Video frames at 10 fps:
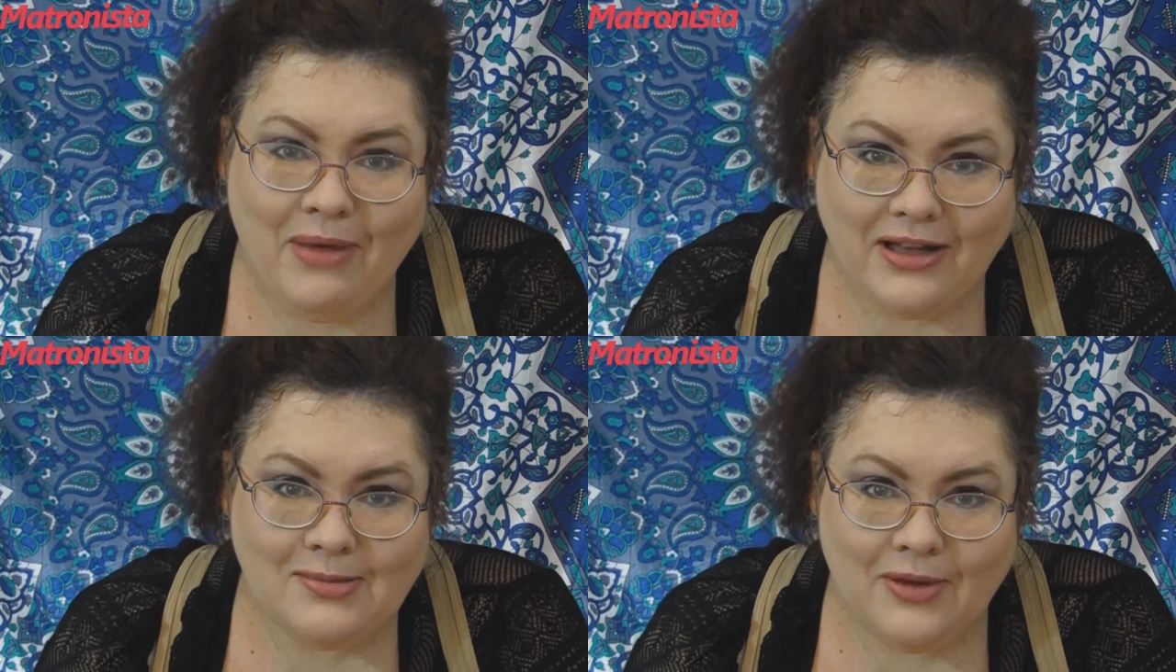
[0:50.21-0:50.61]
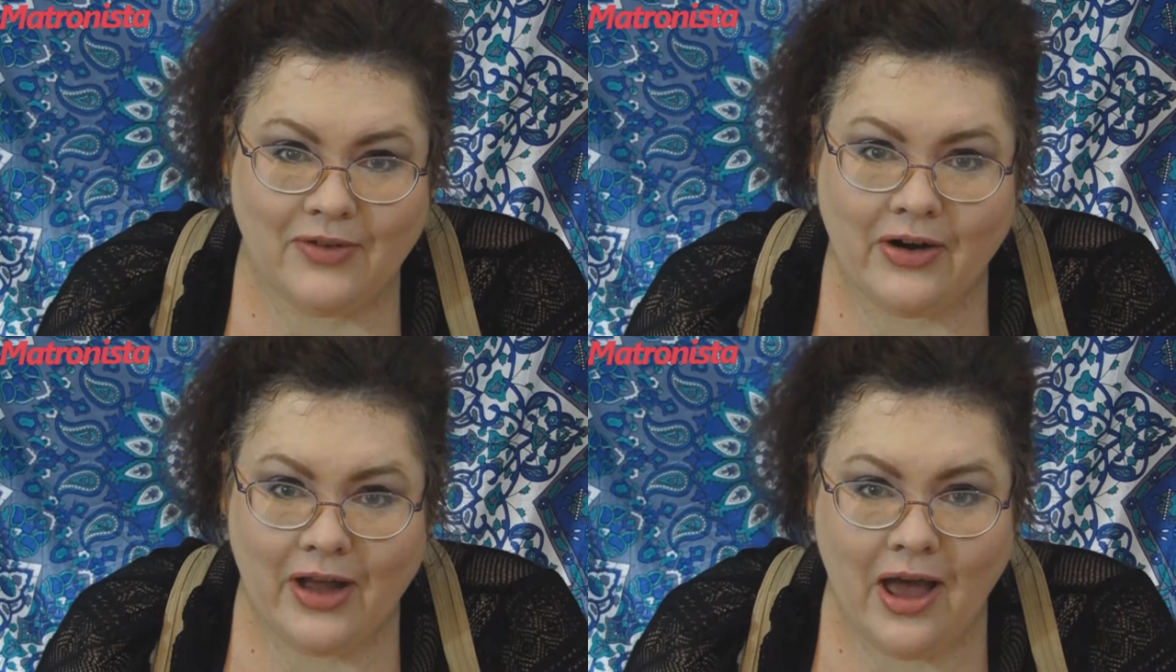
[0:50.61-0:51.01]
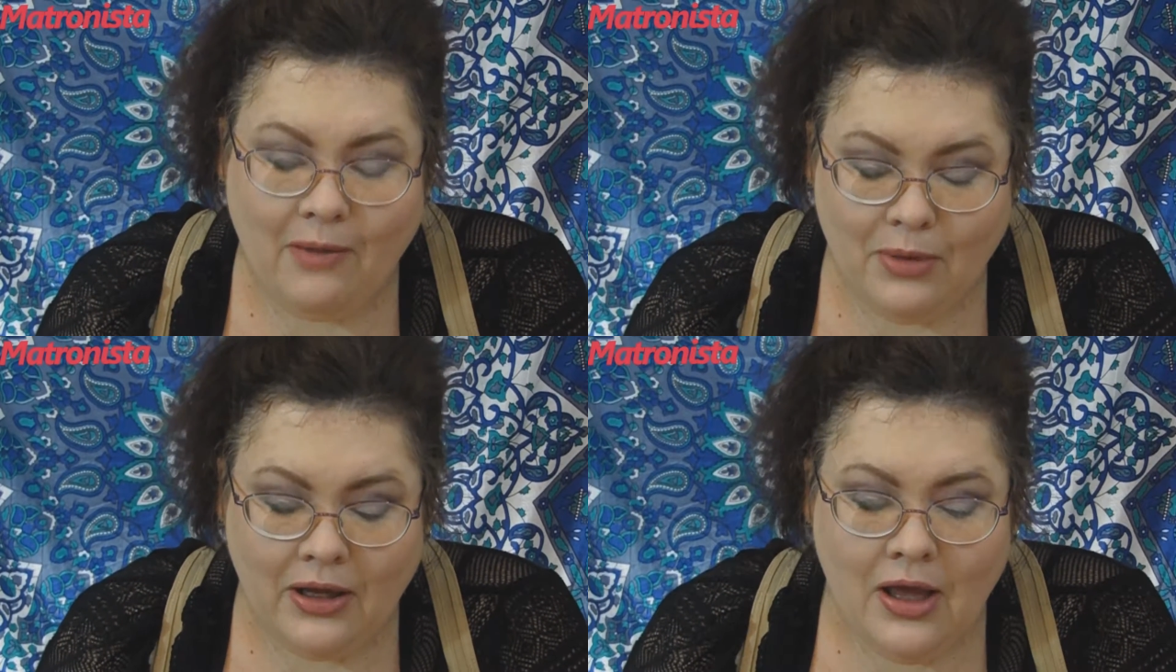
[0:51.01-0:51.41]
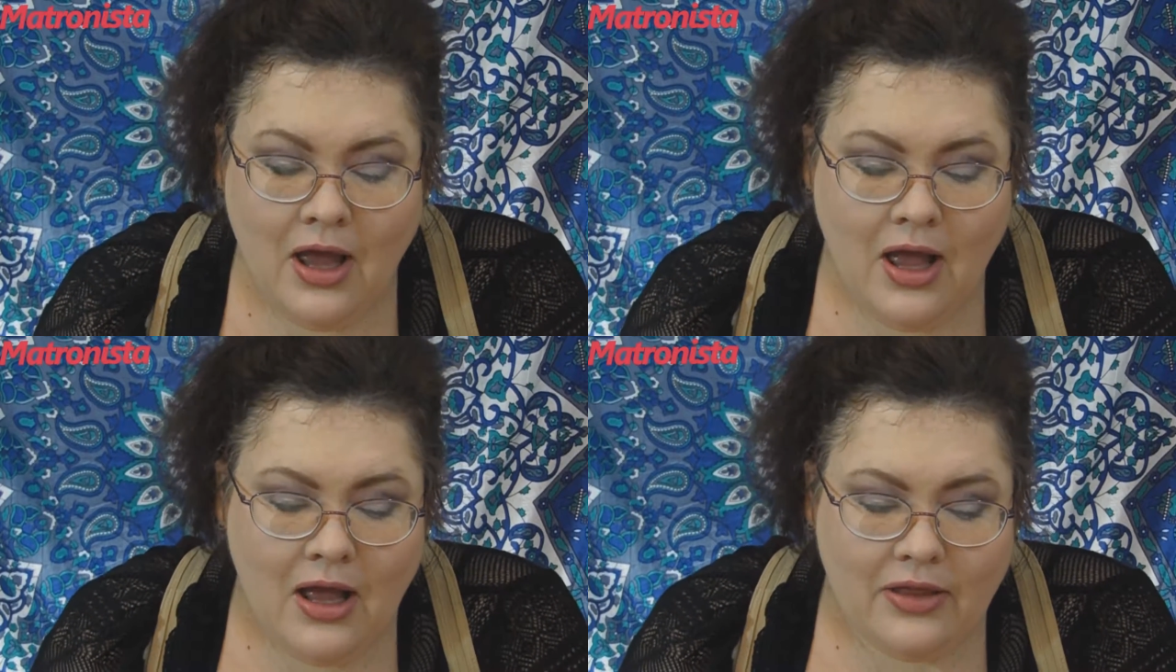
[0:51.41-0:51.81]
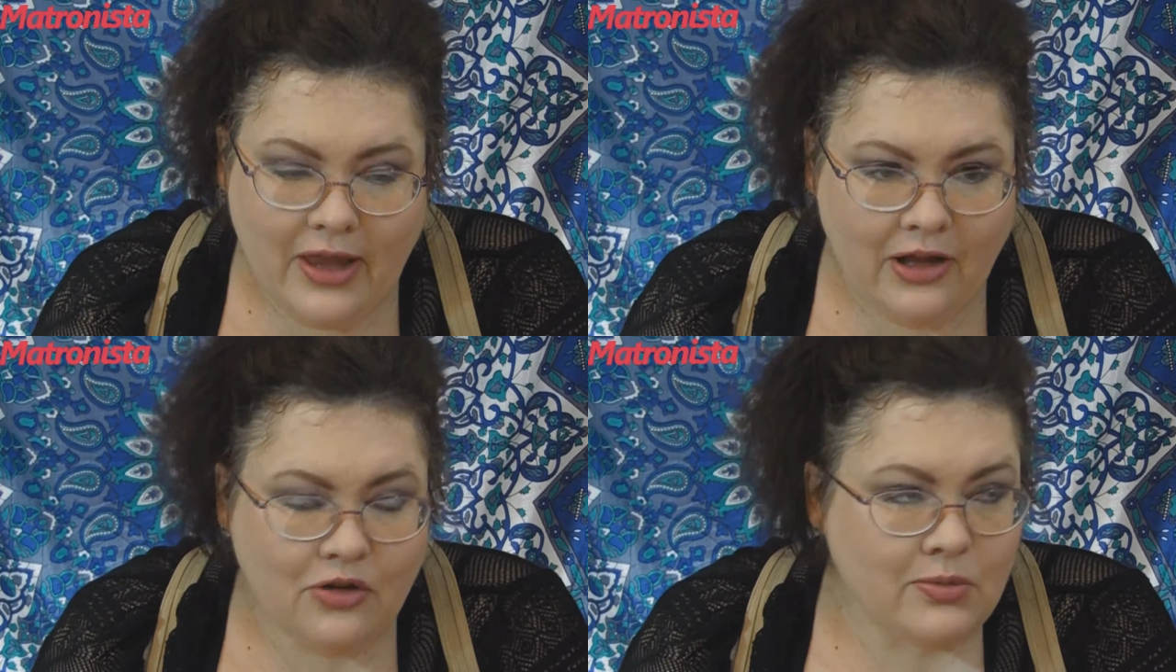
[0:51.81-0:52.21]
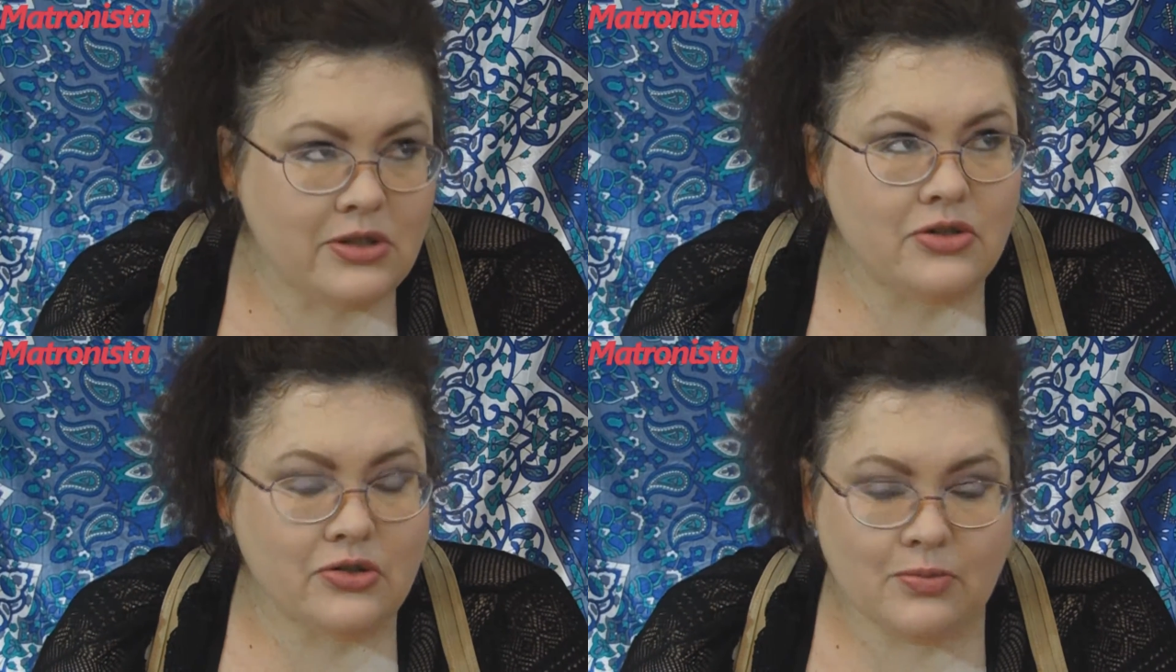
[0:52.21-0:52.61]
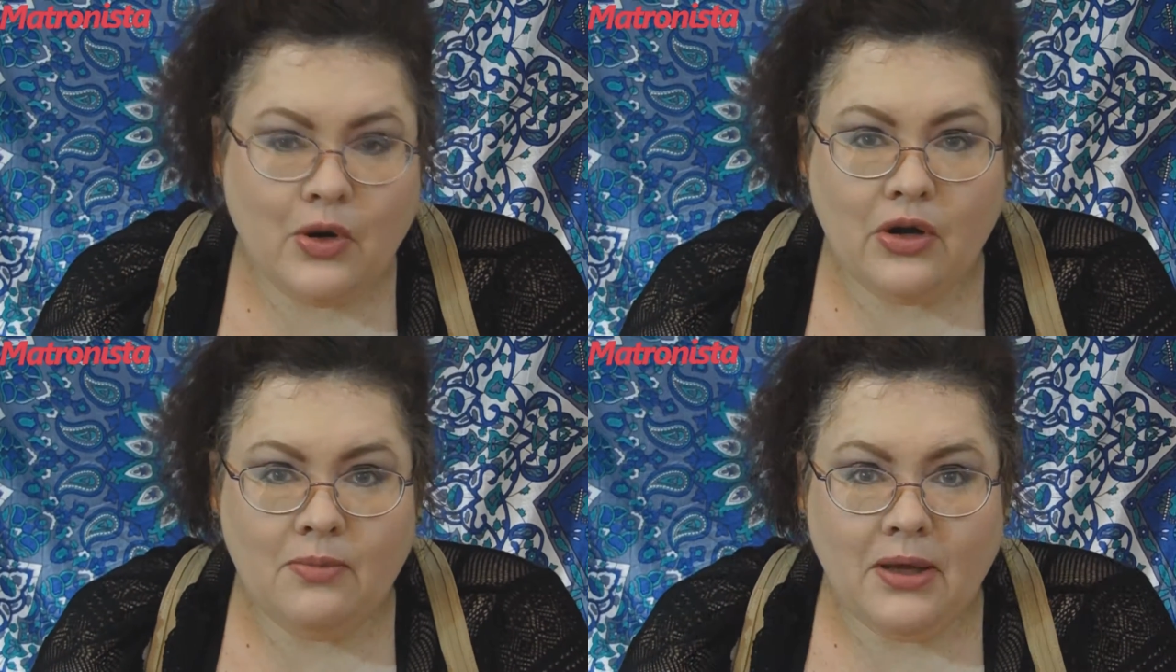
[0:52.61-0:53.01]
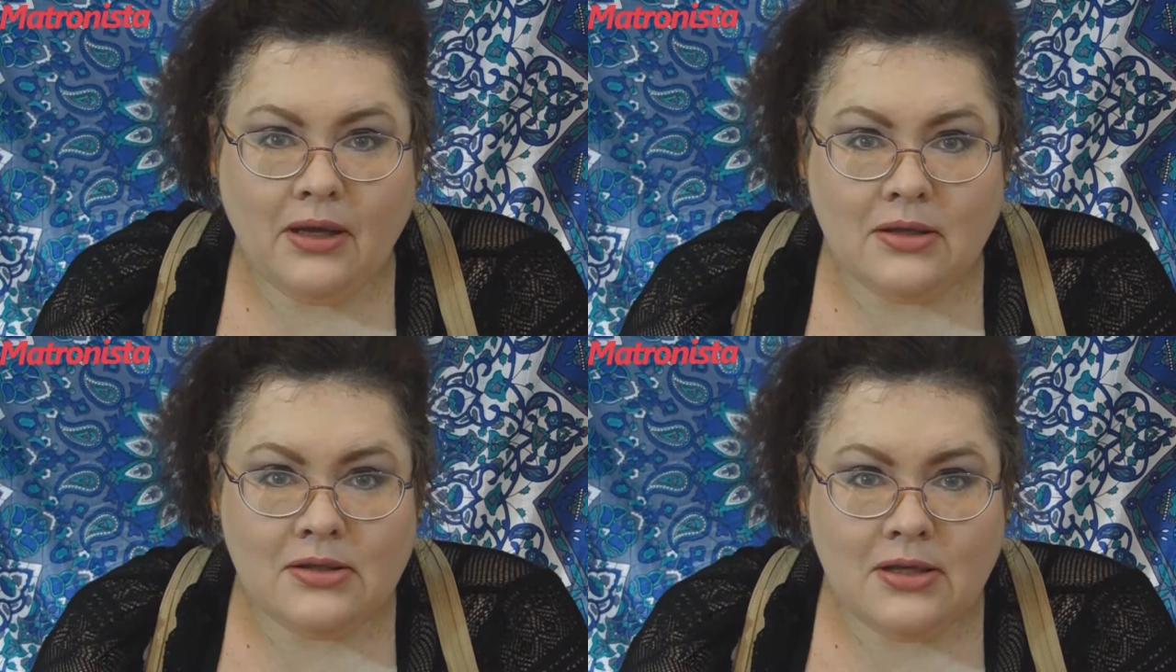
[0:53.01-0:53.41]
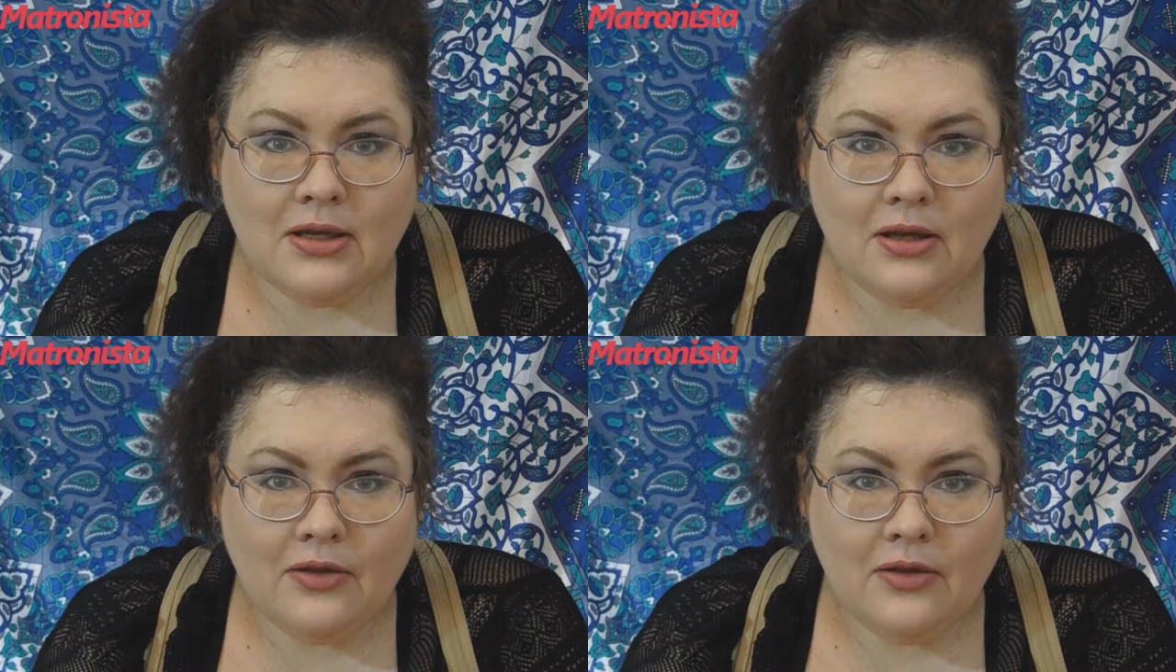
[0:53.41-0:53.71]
makes me very happy. Thank you, Mr. Smarty Pants.